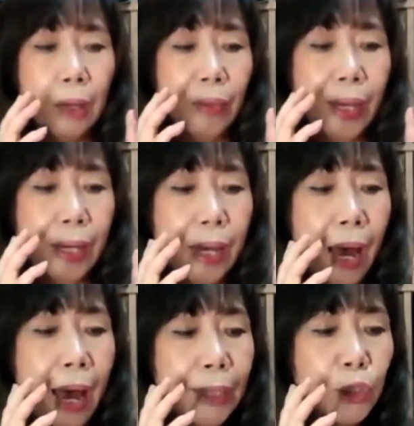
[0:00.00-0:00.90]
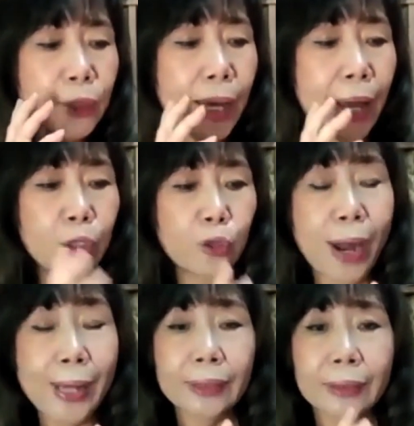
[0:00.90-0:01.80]
they actually
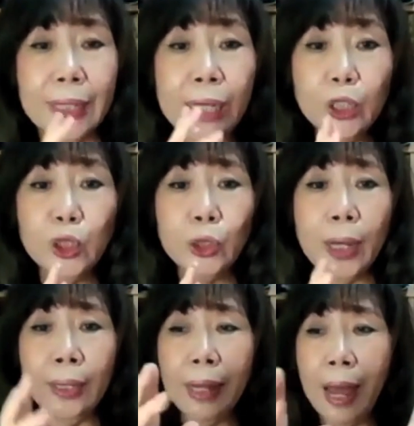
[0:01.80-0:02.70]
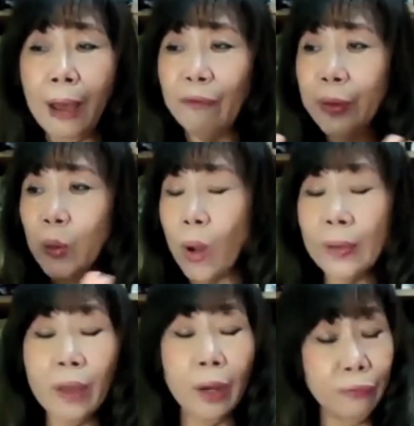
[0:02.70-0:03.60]
address each and every
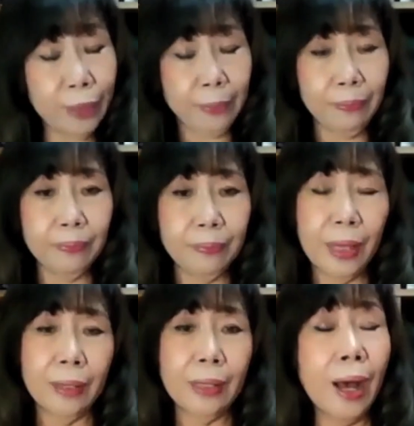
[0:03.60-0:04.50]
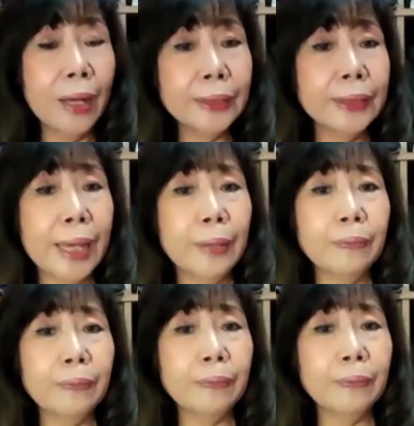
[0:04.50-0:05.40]
one of them and ask
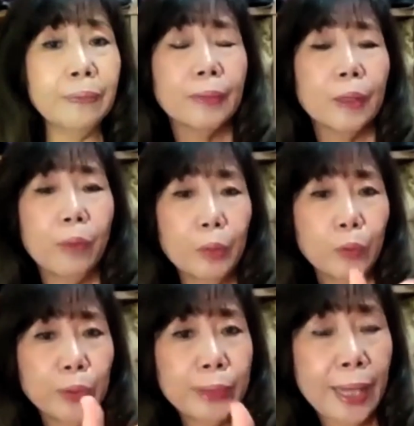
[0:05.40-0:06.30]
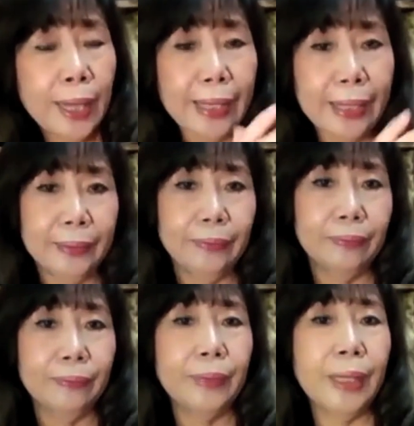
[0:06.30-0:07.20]
them what would they like
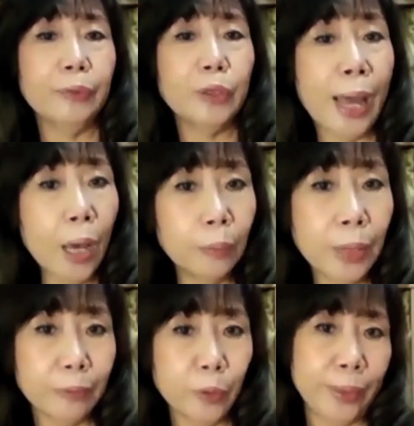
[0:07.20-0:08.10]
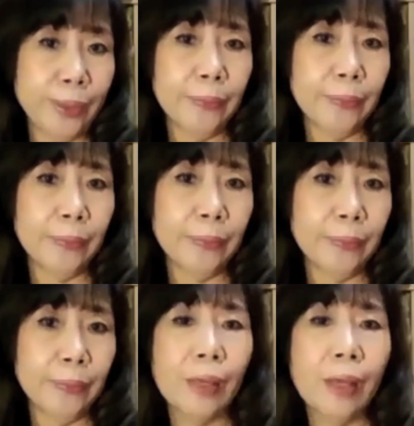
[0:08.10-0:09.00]
them to help out with.
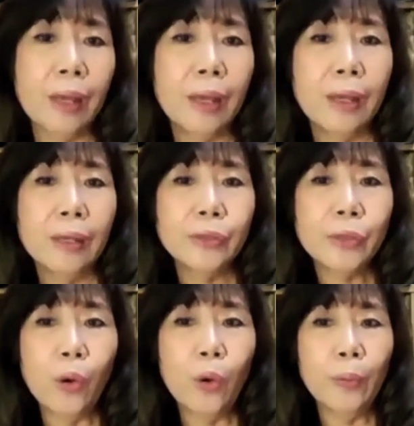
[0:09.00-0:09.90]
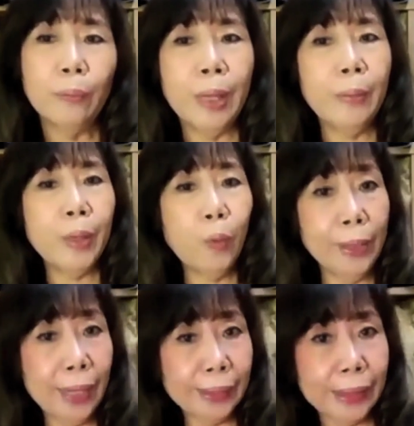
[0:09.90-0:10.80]
So maybe
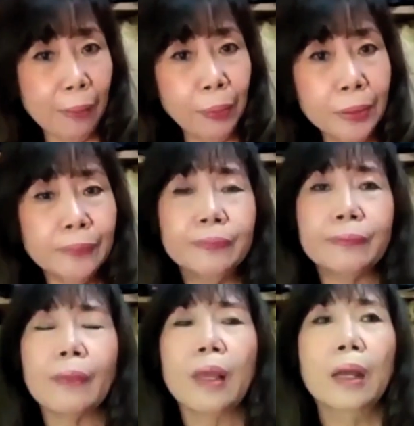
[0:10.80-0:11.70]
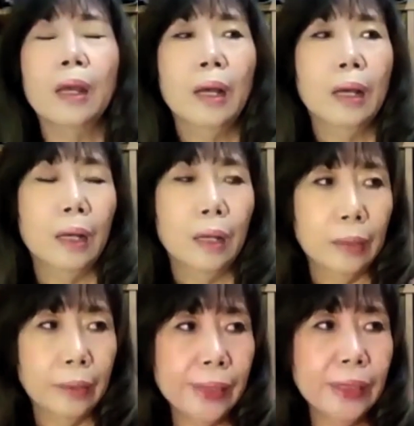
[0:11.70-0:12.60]
one example,
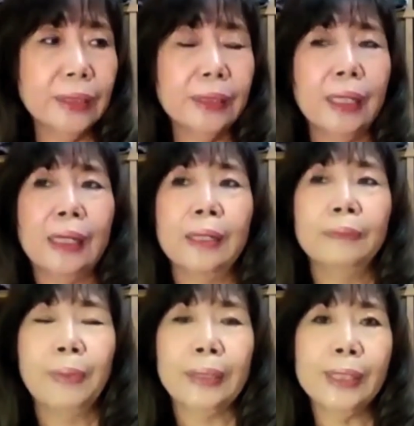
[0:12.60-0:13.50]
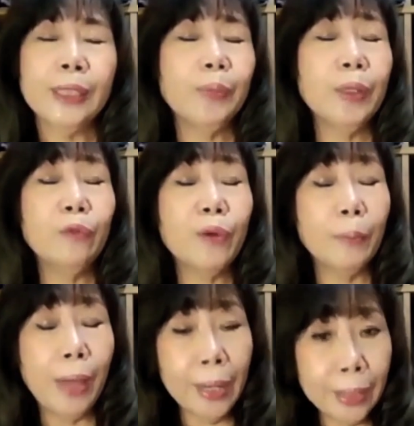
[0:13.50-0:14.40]
this participant
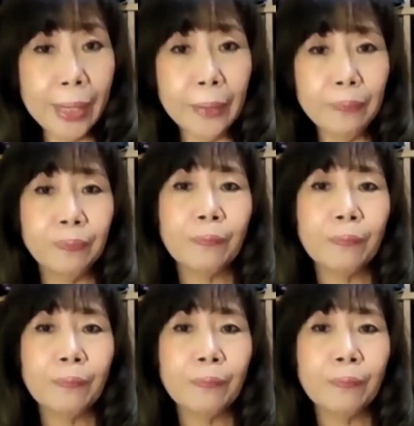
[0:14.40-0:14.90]
from India,